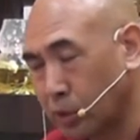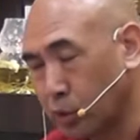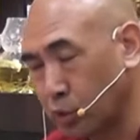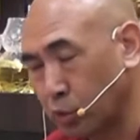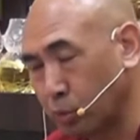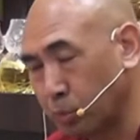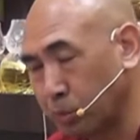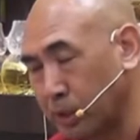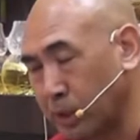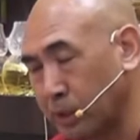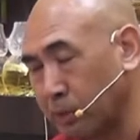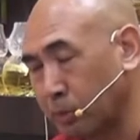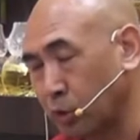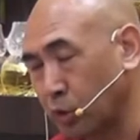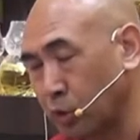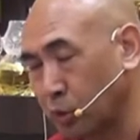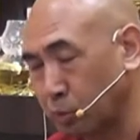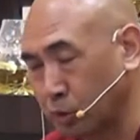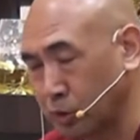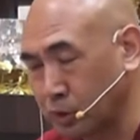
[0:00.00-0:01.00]
accumulate
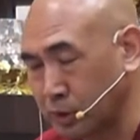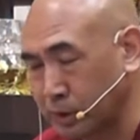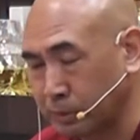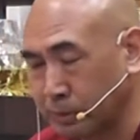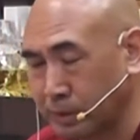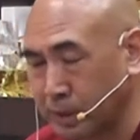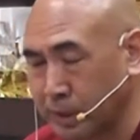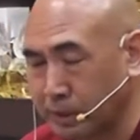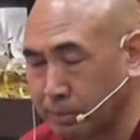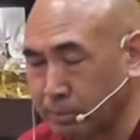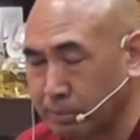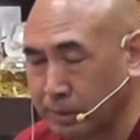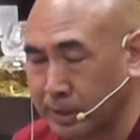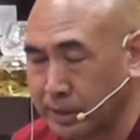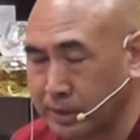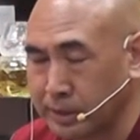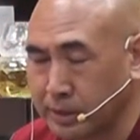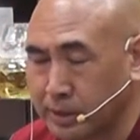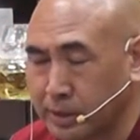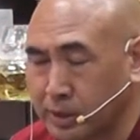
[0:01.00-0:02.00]
lot of positive
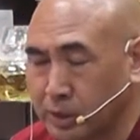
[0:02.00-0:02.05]
karma.